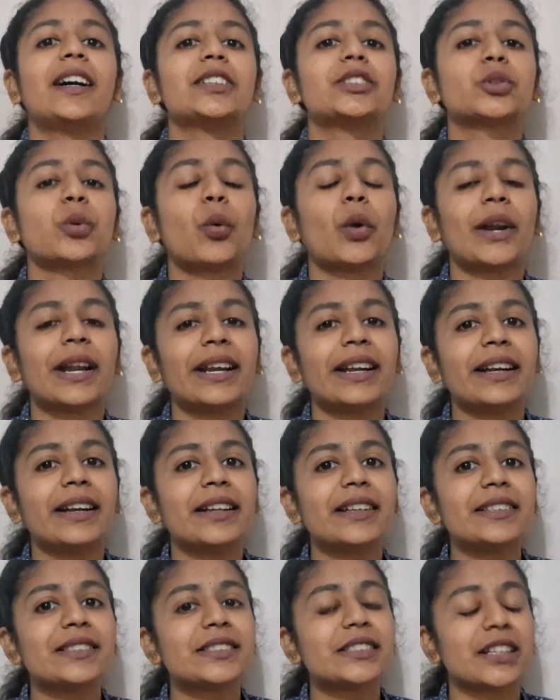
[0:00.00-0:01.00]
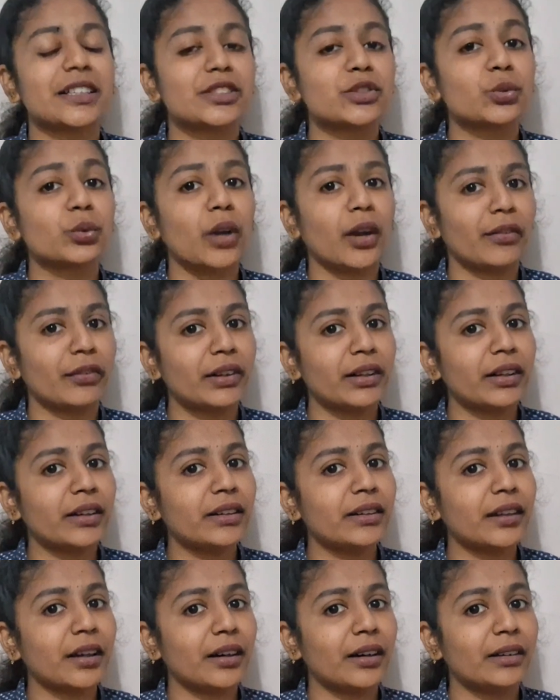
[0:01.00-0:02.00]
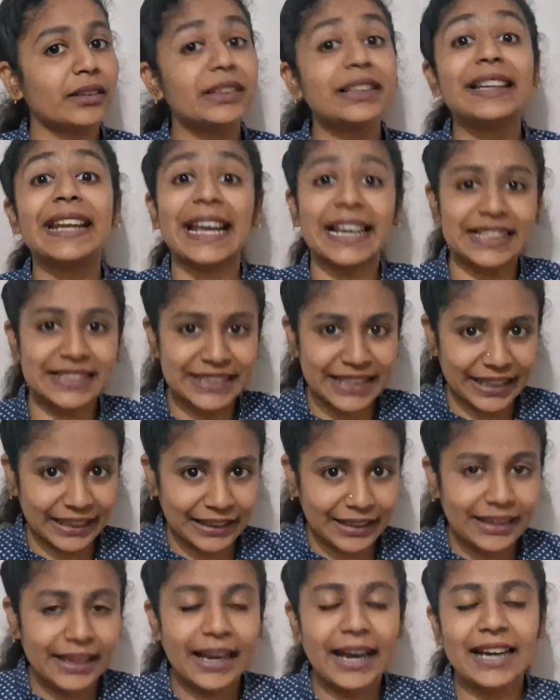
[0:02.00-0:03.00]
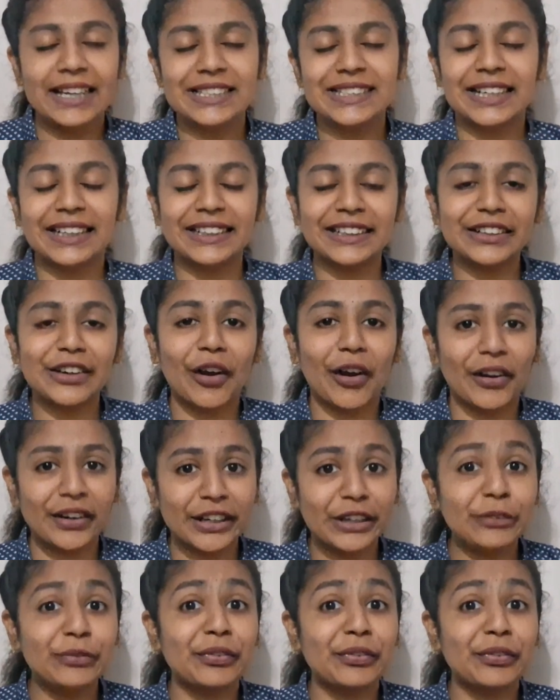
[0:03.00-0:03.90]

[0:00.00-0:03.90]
So what I did is soon after the next day I started audit.